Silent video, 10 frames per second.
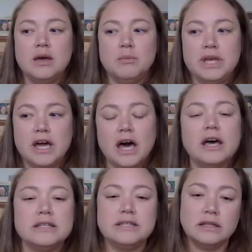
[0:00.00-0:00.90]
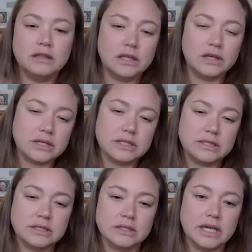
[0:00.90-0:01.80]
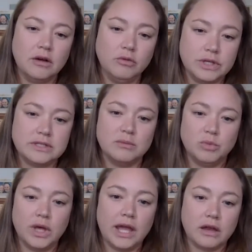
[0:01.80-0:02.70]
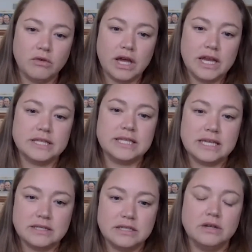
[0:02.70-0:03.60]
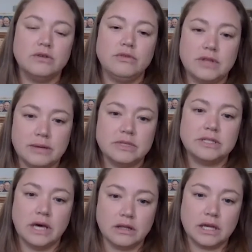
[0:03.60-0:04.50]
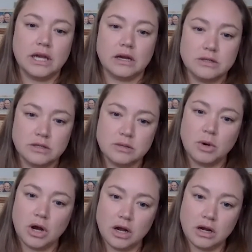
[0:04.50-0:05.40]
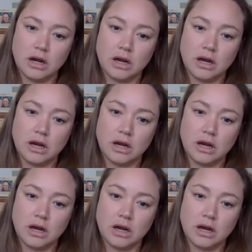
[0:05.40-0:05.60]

because it looks like a really simple handwriting, it's easier for them to tell the characters apart.